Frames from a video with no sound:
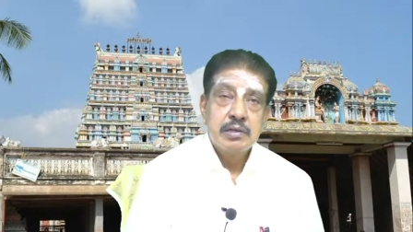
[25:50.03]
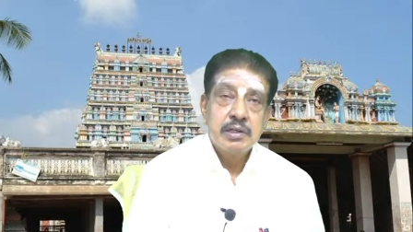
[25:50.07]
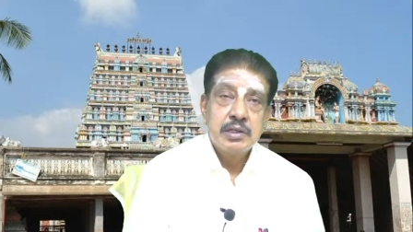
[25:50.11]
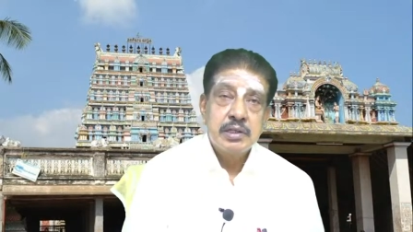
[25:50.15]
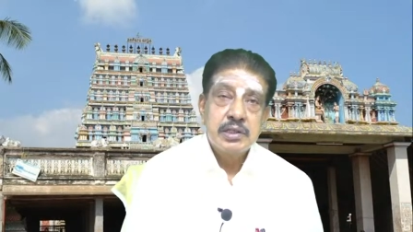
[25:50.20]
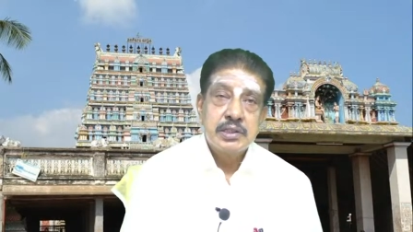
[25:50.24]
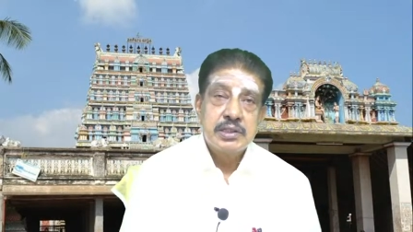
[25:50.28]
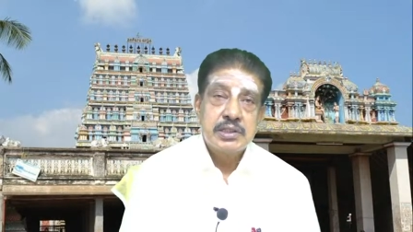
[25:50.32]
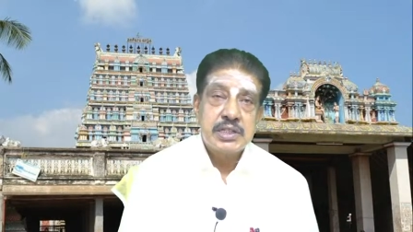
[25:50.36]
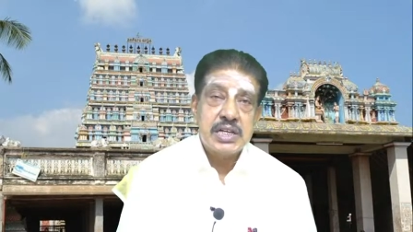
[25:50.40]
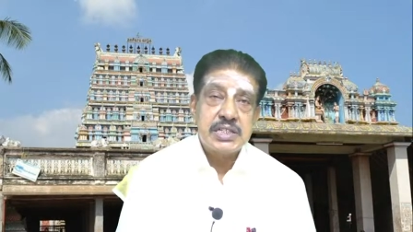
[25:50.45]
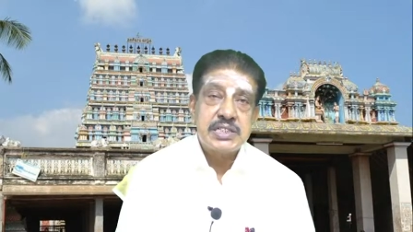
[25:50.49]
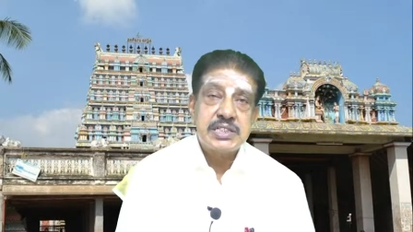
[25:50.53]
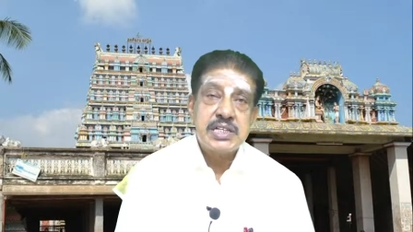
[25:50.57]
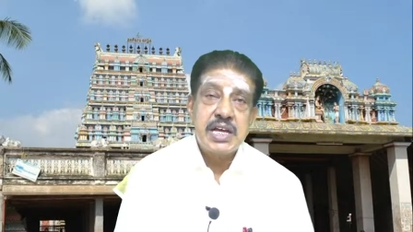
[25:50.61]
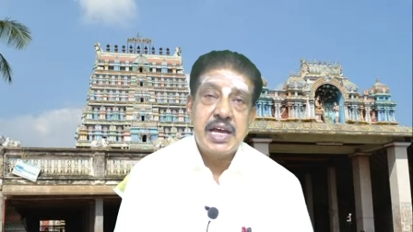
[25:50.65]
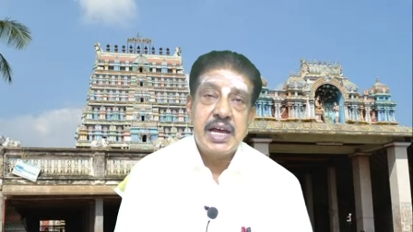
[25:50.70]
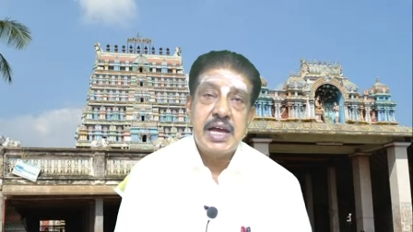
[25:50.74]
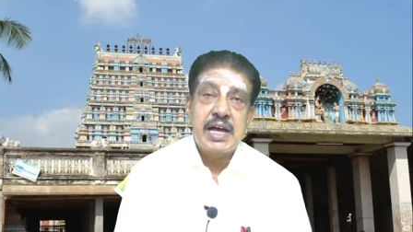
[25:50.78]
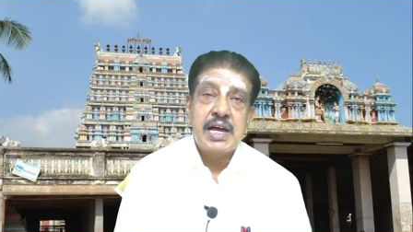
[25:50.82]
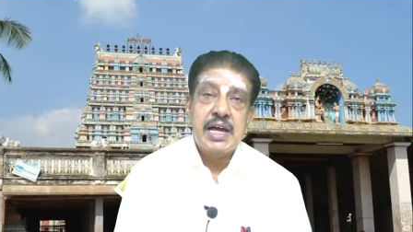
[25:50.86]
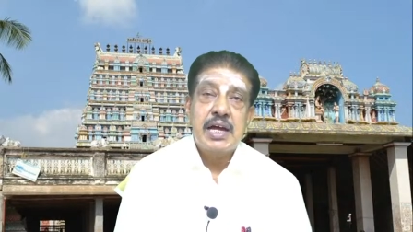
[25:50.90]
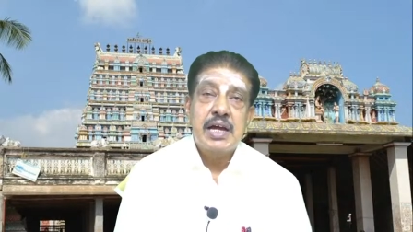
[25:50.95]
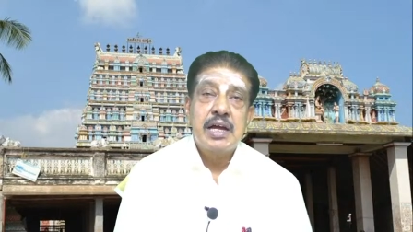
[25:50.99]
such
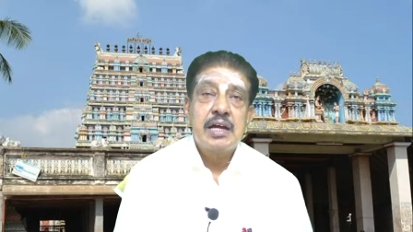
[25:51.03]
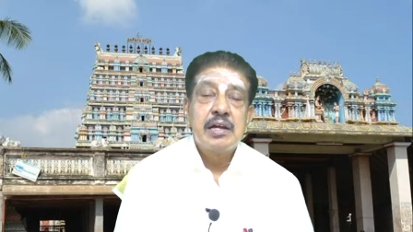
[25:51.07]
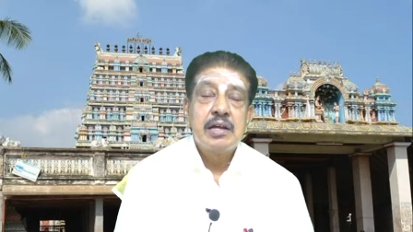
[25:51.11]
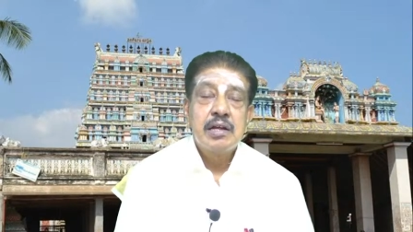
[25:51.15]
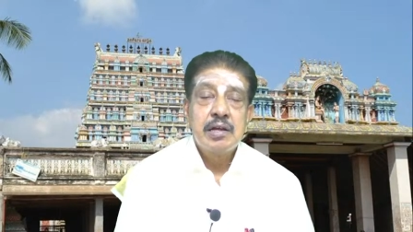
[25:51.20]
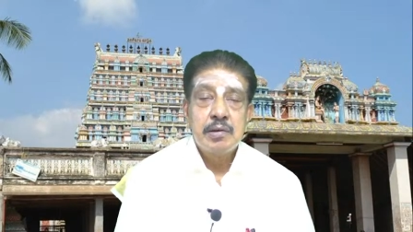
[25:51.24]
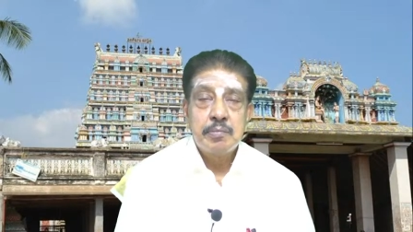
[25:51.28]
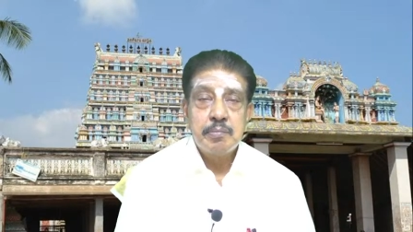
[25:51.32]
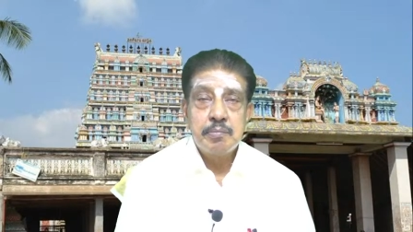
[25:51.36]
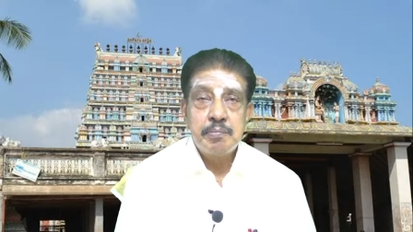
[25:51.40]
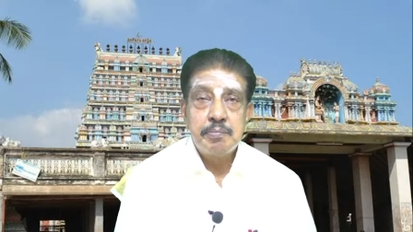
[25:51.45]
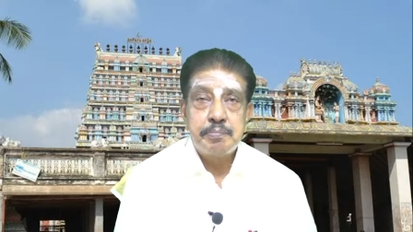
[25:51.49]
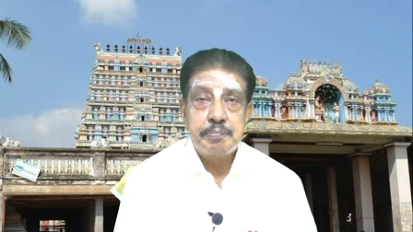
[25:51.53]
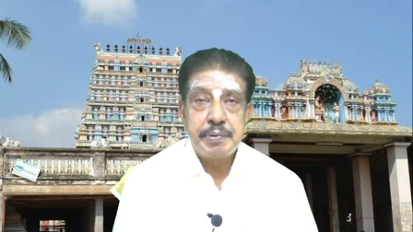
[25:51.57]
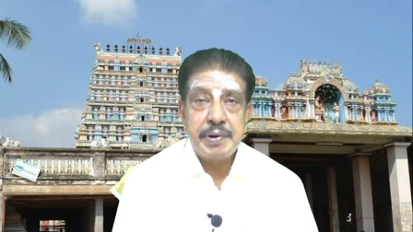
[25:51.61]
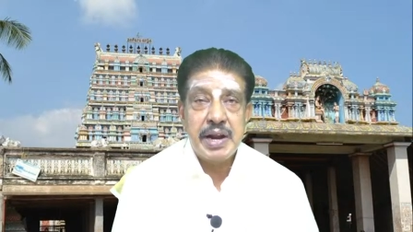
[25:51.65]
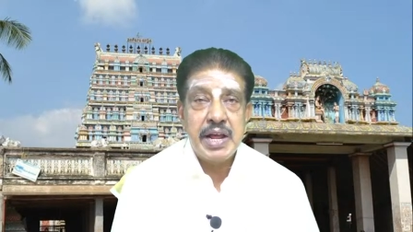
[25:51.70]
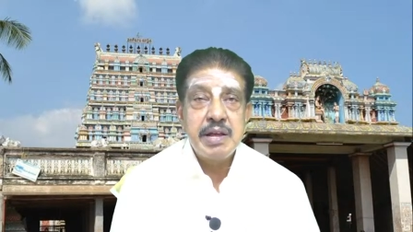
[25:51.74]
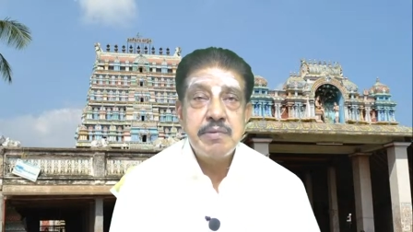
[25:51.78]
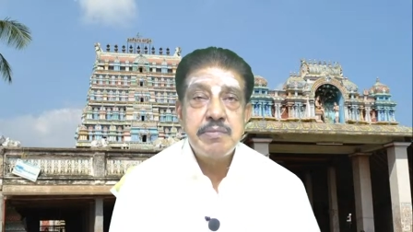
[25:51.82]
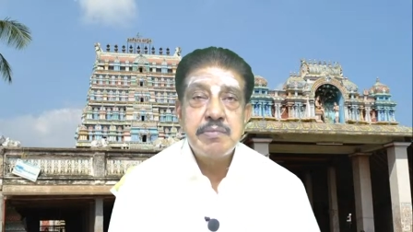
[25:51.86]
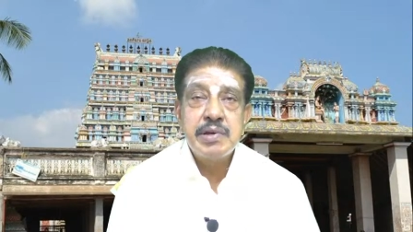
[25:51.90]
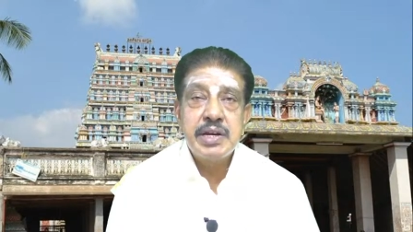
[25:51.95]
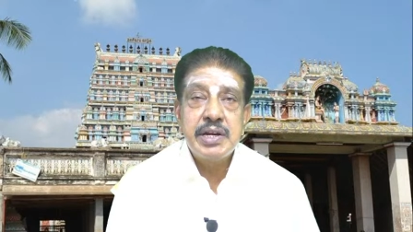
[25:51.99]
a
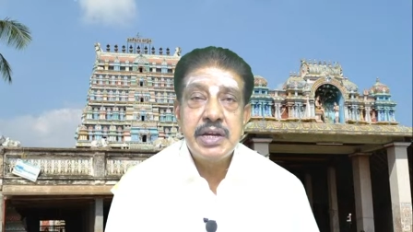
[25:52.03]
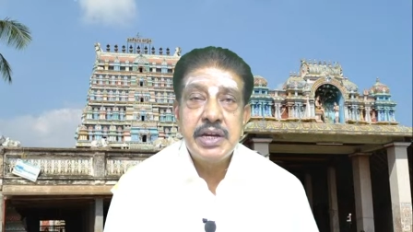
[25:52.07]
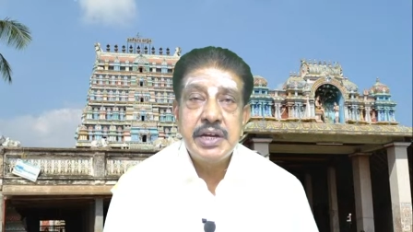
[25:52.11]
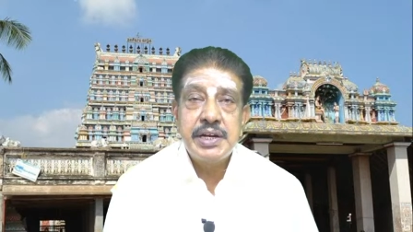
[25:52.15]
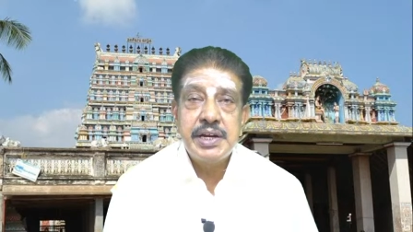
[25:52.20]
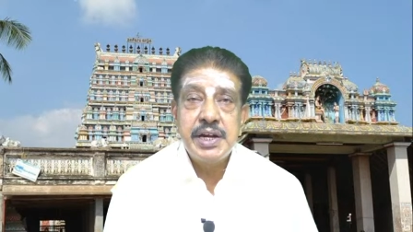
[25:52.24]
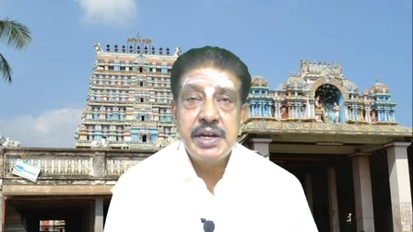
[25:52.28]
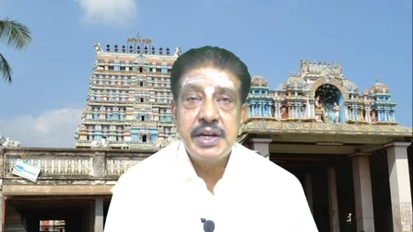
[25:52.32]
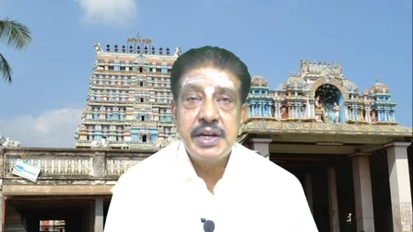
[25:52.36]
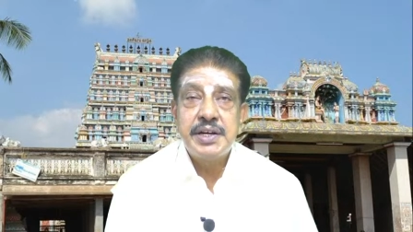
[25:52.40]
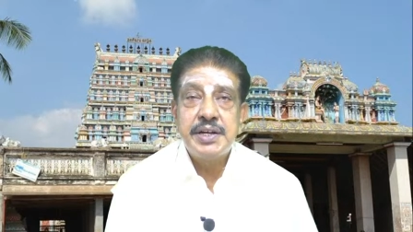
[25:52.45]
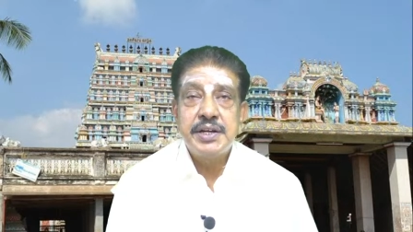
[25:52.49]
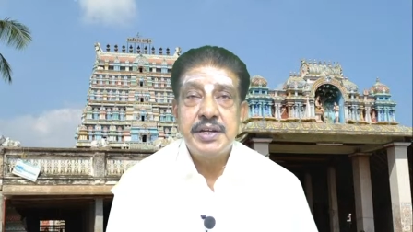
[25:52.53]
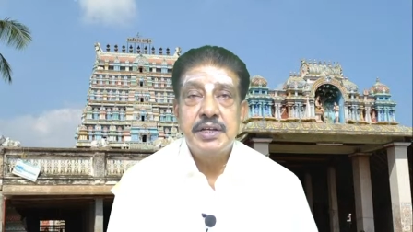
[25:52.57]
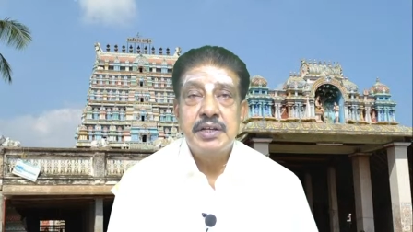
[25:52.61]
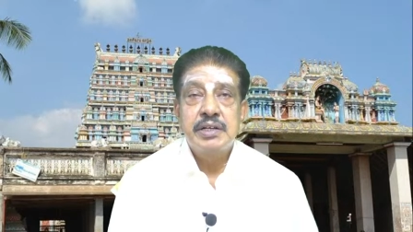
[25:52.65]
primary deity.